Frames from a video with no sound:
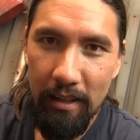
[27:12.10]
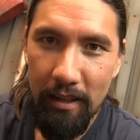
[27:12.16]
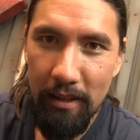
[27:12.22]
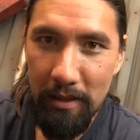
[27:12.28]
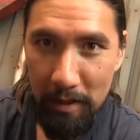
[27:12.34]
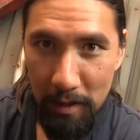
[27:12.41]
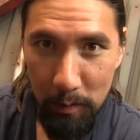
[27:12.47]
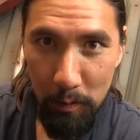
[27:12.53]

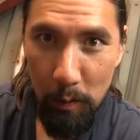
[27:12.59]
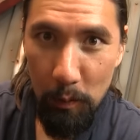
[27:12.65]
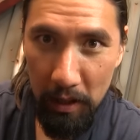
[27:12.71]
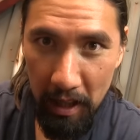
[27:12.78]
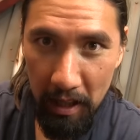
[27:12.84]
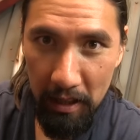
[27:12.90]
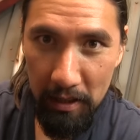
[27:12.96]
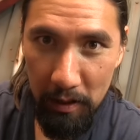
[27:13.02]
this is what
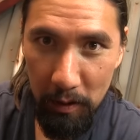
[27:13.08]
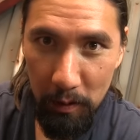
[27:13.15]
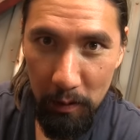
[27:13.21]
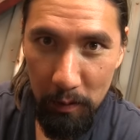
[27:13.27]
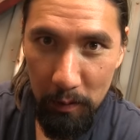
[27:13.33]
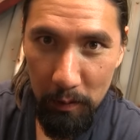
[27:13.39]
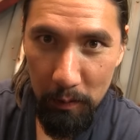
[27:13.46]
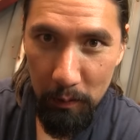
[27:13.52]
we got to do.
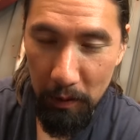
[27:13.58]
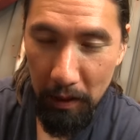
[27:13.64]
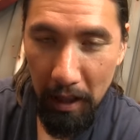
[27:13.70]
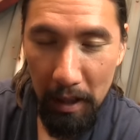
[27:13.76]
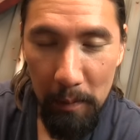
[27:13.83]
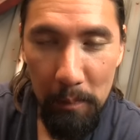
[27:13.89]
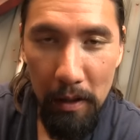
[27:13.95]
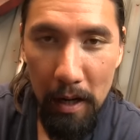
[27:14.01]
We
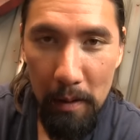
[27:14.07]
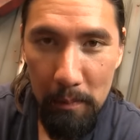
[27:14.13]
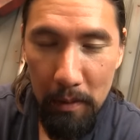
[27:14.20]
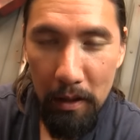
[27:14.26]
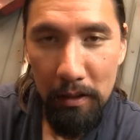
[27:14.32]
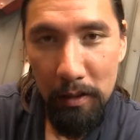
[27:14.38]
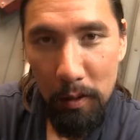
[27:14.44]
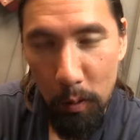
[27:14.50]
got to
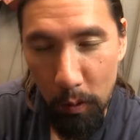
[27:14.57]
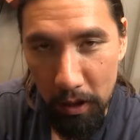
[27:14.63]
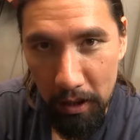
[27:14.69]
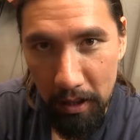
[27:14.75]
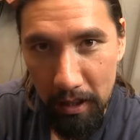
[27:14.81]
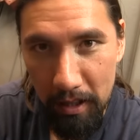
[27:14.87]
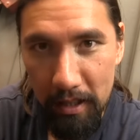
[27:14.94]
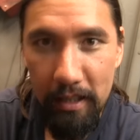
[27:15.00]
bombard
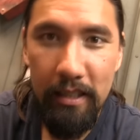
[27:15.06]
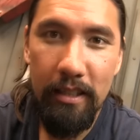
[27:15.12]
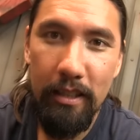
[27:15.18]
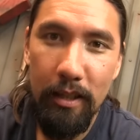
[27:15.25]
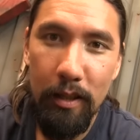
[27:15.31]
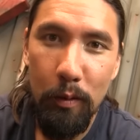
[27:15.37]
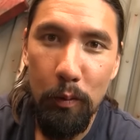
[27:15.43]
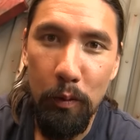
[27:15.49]
Quirk
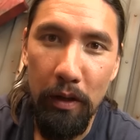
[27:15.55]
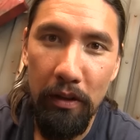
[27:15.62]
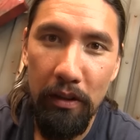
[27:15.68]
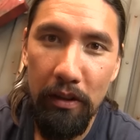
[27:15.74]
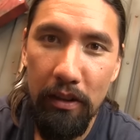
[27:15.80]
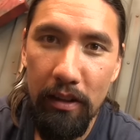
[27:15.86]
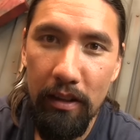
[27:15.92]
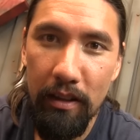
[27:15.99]

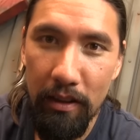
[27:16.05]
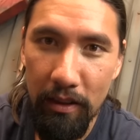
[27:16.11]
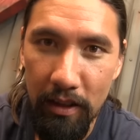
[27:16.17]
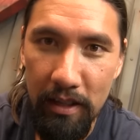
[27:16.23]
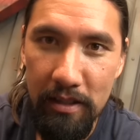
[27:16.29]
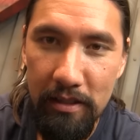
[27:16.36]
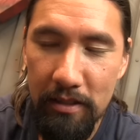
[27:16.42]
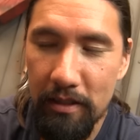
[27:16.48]
with
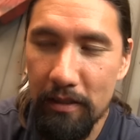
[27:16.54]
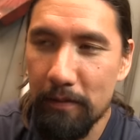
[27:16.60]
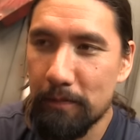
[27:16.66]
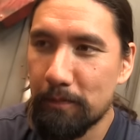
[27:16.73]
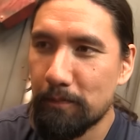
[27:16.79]
this.